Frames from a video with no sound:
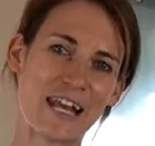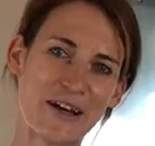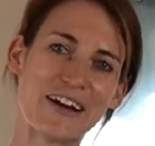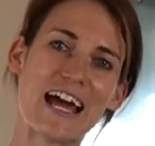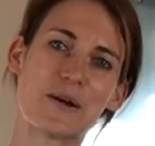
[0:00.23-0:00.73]

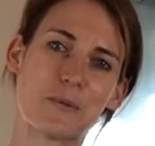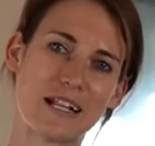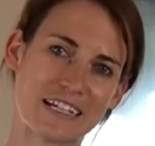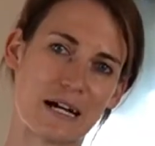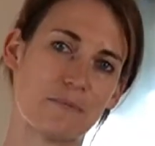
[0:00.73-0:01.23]
Hello and
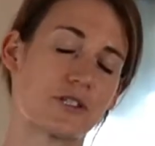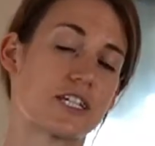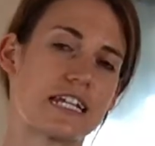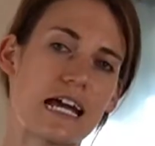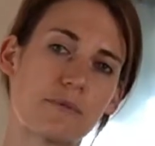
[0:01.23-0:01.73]
welcome.
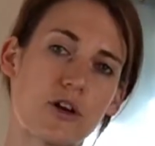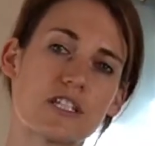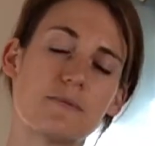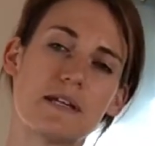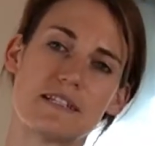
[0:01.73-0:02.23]
Today I'm
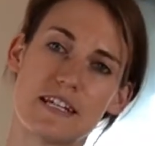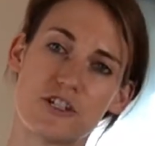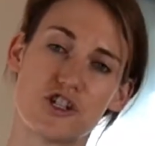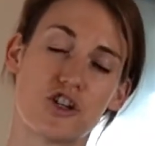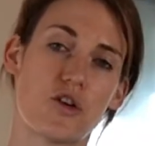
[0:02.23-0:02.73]
going to be
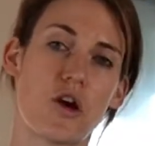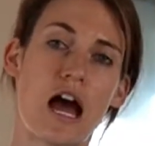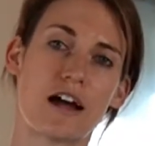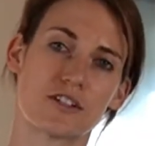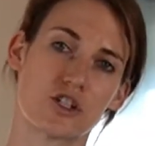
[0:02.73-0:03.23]
teaching you
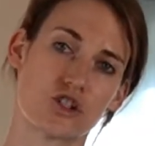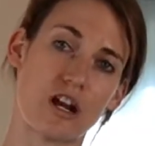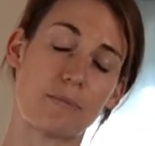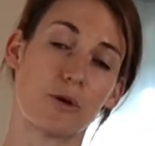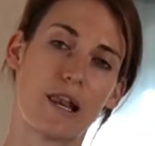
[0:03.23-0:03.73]
how to
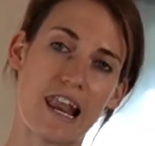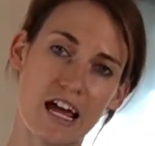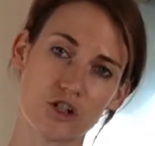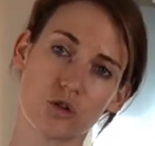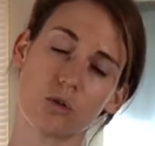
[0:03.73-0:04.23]
strap your
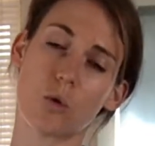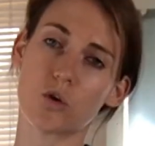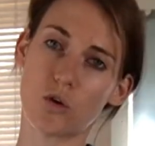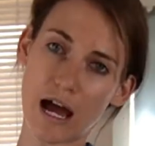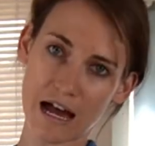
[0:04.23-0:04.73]
lateral
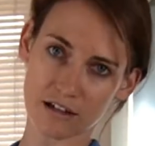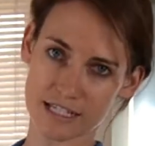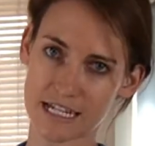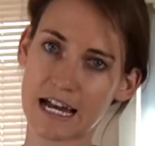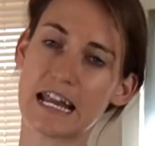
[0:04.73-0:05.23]
or your
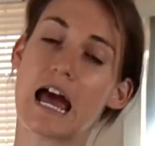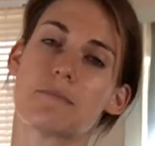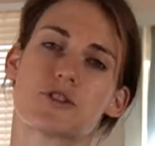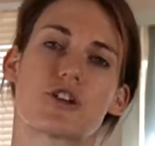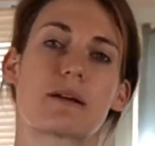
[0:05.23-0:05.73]
outside
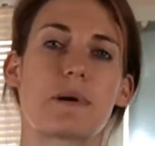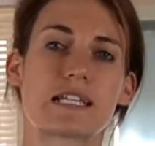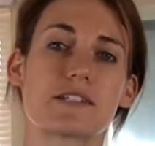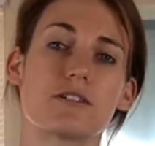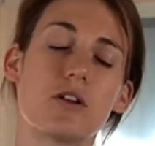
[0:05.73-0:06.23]
hamstring
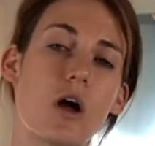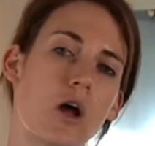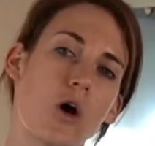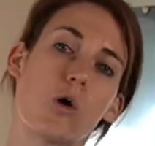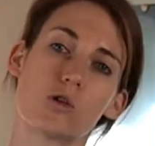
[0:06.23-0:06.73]
muscle,
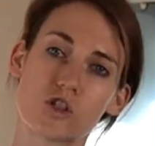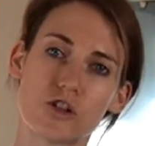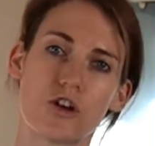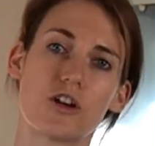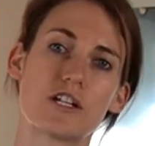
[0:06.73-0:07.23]
also
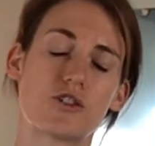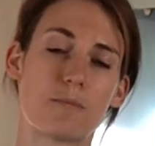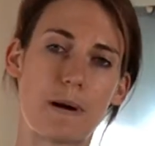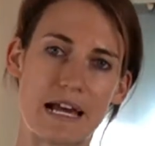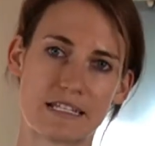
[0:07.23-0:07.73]
known as
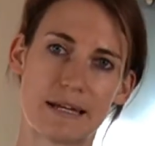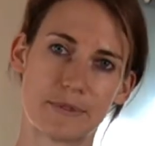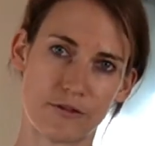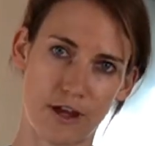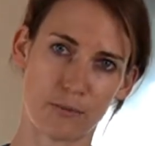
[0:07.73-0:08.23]
your
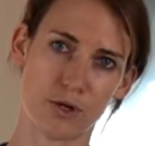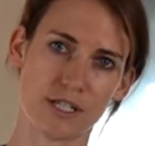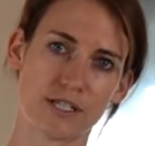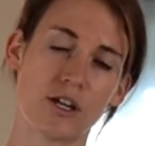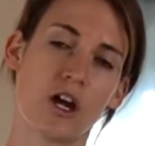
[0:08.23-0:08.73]
biceps
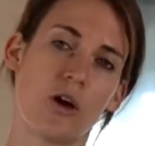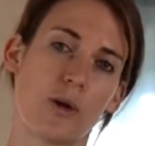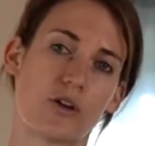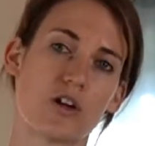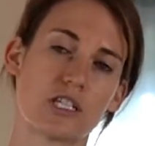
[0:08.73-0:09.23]
femoris.
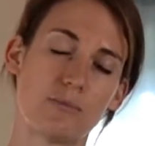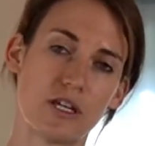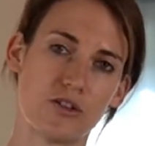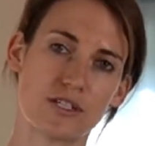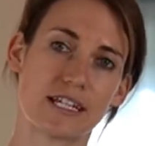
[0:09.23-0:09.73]
We're going to be
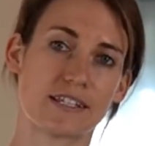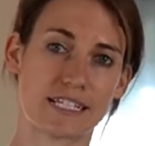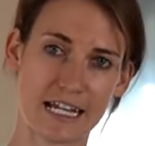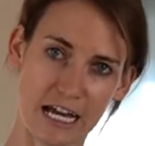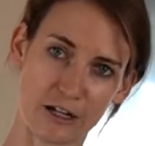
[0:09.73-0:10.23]
using
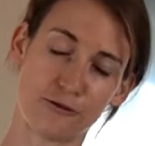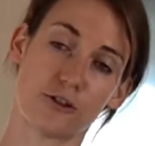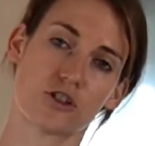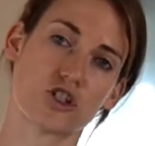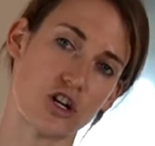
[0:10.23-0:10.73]
this
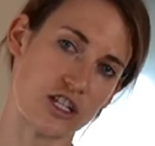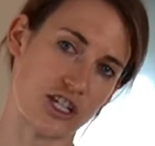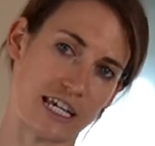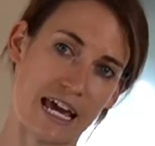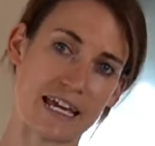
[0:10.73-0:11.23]
colorful
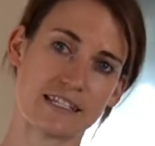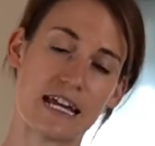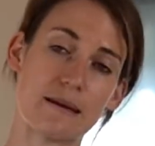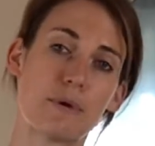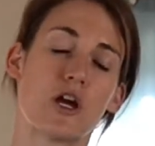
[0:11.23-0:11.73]
stretchy
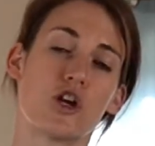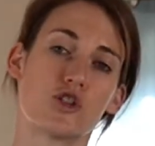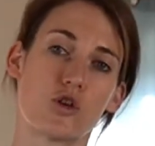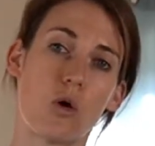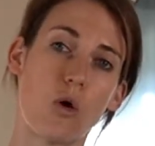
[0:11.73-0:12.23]
K-tape
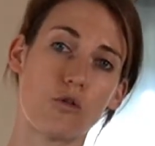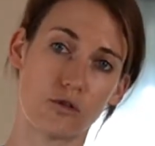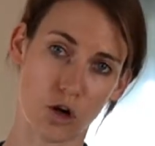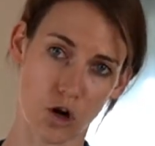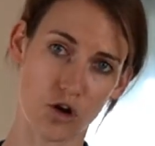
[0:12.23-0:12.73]
to
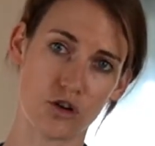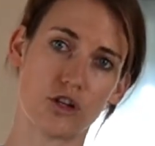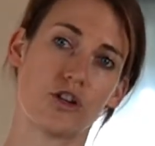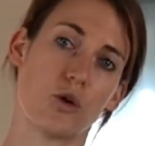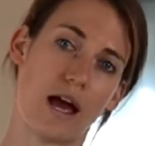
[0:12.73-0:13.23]

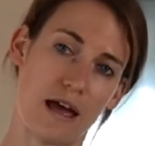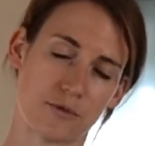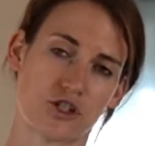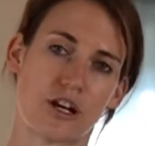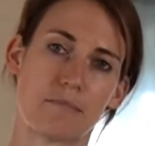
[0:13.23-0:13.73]
offload your
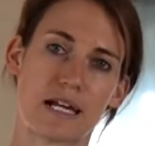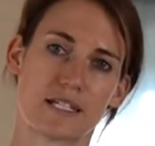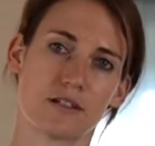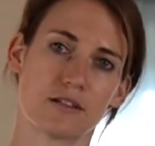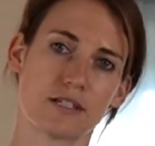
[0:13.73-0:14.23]
hamstring
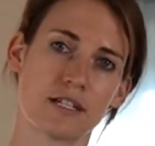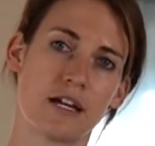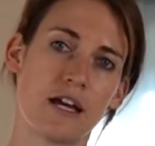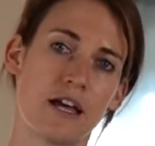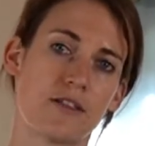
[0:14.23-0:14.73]
muscles.
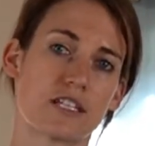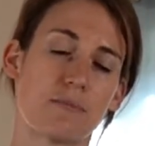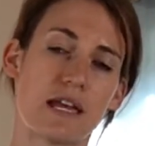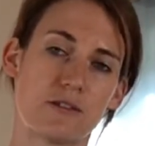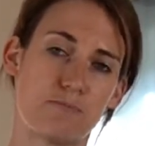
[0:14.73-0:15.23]
This
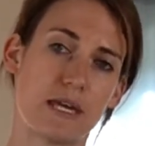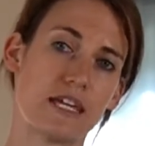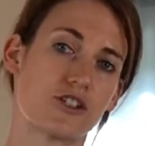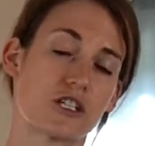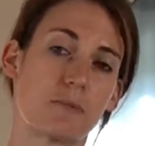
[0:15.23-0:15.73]
may
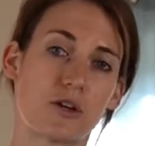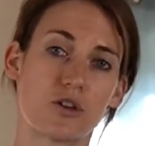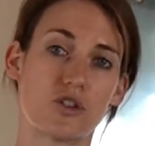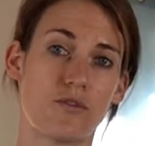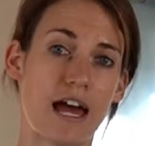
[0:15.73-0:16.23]
be just
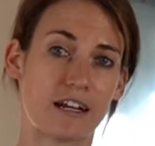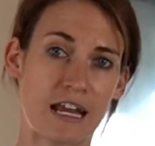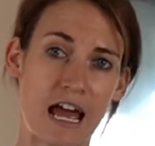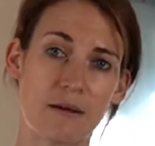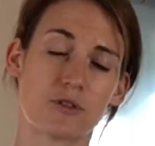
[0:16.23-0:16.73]
because you've had a
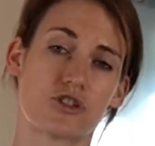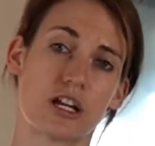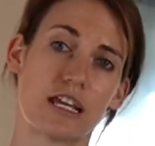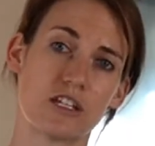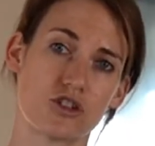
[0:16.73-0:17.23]

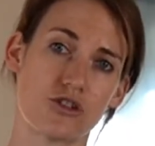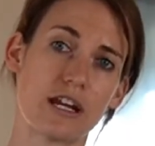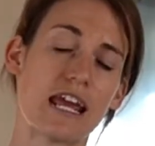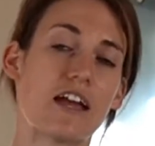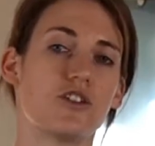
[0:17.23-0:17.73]
hamstring
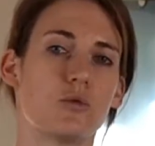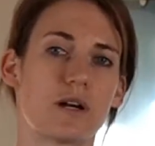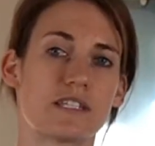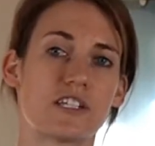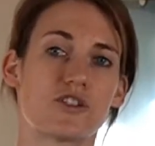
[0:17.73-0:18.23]
injury and you're
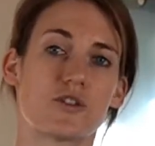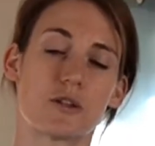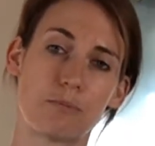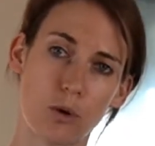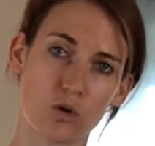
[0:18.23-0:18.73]
wanting to
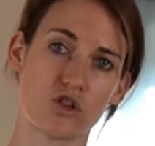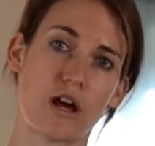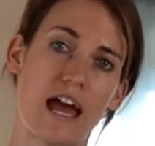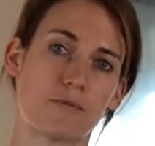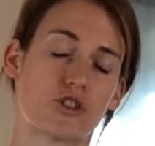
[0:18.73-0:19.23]
support your
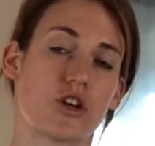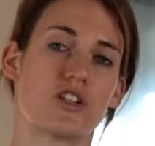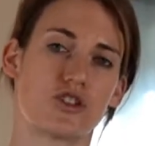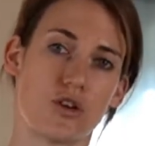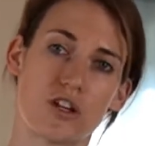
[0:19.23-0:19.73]

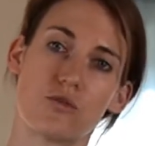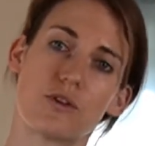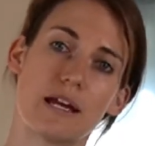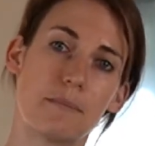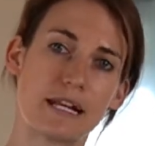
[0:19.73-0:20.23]
hamstring during your
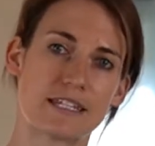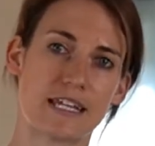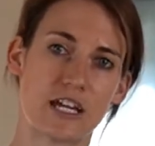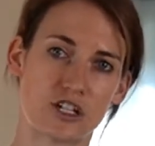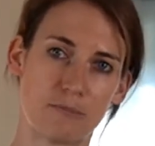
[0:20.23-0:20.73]

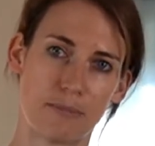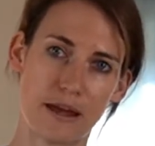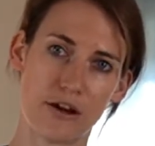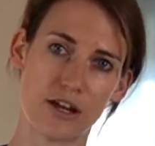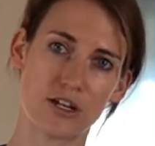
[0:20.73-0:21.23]
rehabilitation
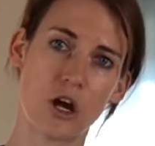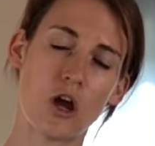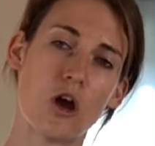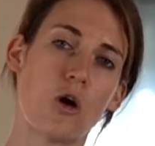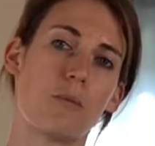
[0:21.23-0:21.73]
period,
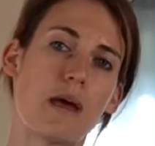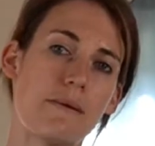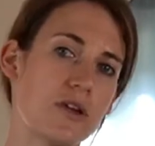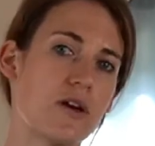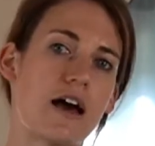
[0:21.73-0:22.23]
or
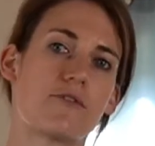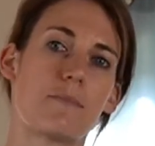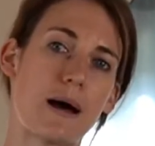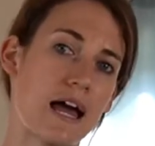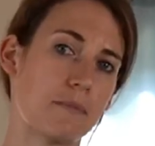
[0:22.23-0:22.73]
maybe you have
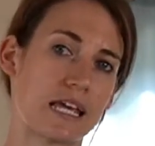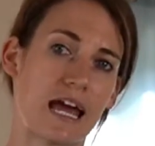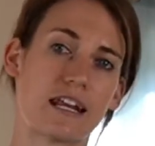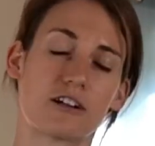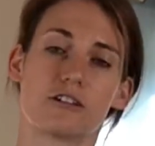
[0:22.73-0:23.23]
a
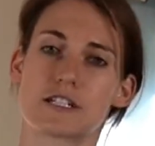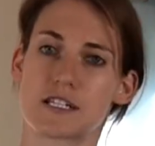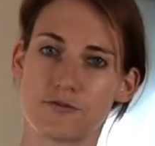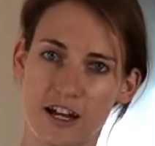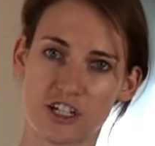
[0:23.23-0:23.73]
biomechanical
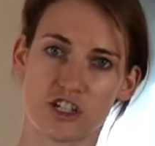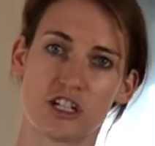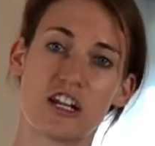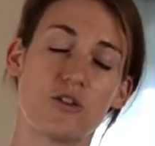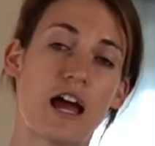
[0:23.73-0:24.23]

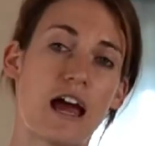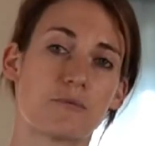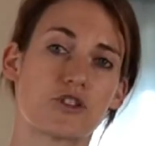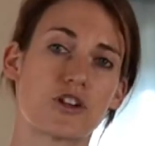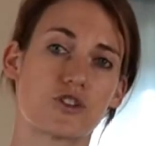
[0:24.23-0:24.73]
dysfunction and your
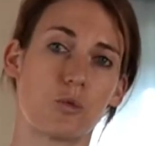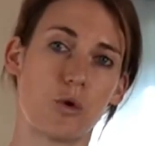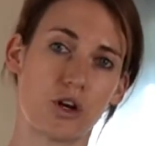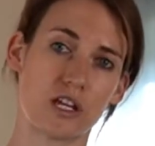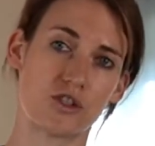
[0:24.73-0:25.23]
hamstrings are
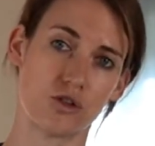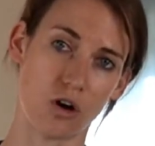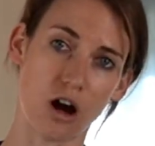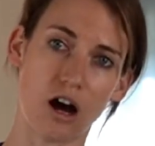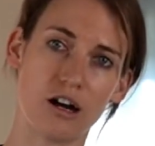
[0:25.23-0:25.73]
working
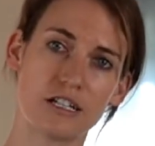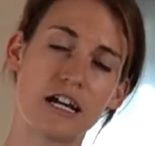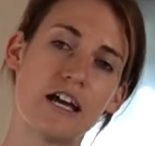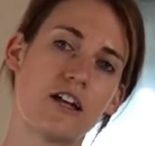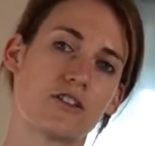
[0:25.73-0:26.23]
too hard.
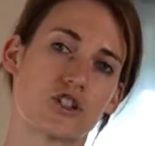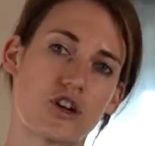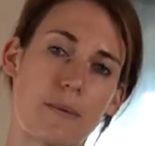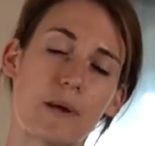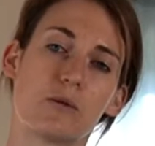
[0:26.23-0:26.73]
The
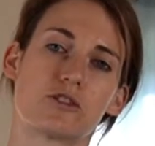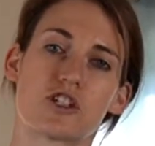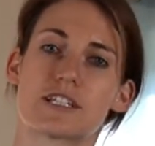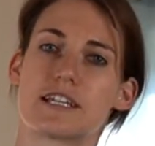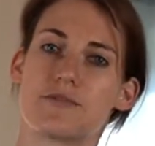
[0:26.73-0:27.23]
strapping will
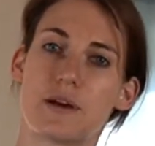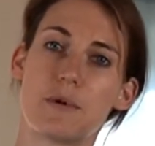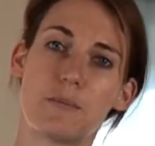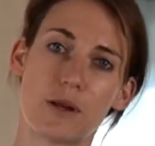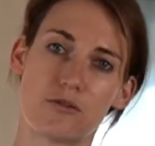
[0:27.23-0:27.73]
just give
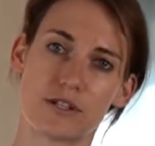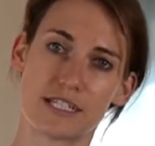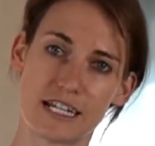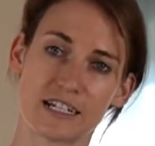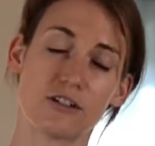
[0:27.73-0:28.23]
them a bit of a
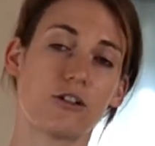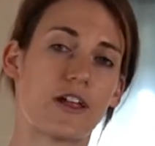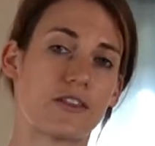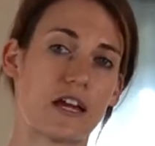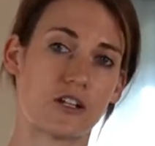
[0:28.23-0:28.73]
signal
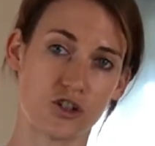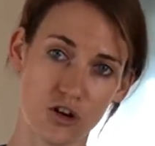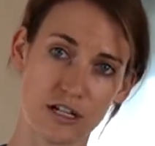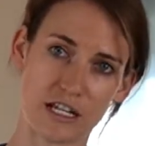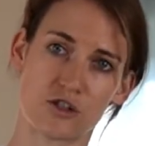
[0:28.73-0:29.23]
that they
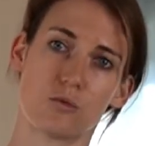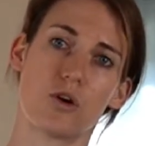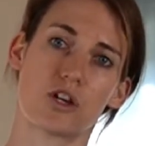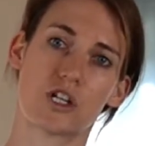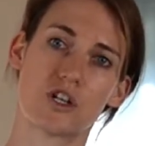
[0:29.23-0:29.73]
don't need to
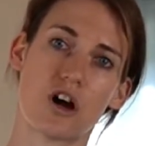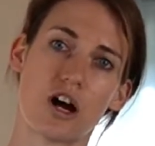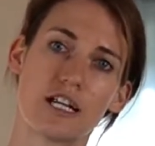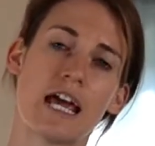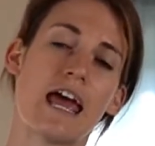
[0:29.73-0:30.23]
work as
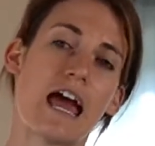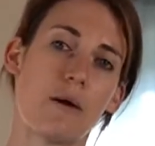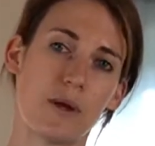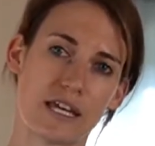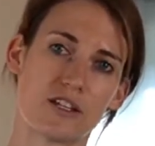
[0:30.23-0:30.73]
hard,
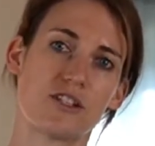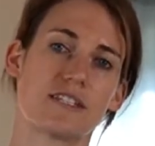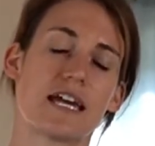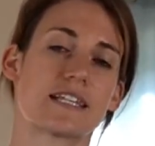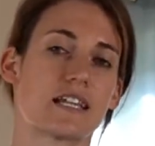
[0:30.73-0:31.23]
and we get to
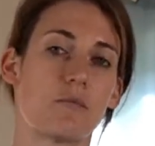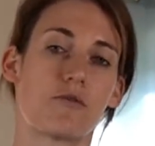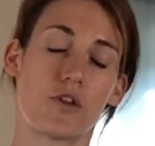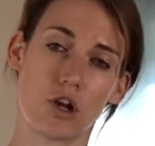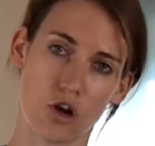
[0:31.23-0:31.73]
take some
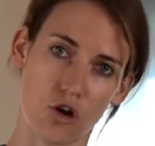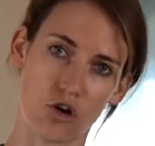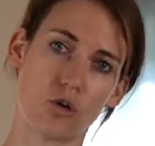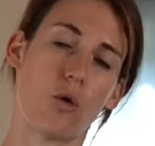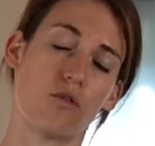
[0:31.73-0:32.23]
of the
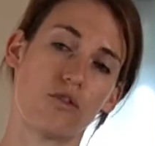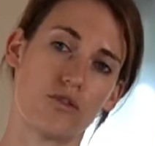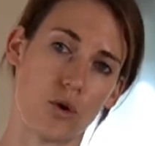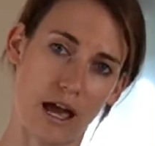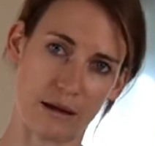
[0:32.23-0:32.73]
load off
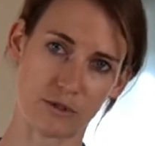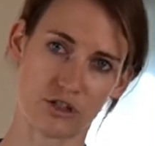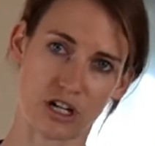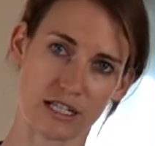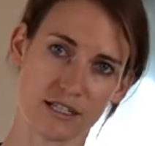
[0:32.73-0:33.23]
of your
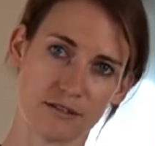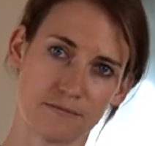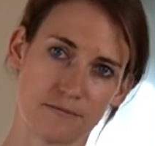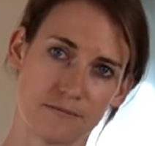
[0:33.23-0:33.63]
hamstrings.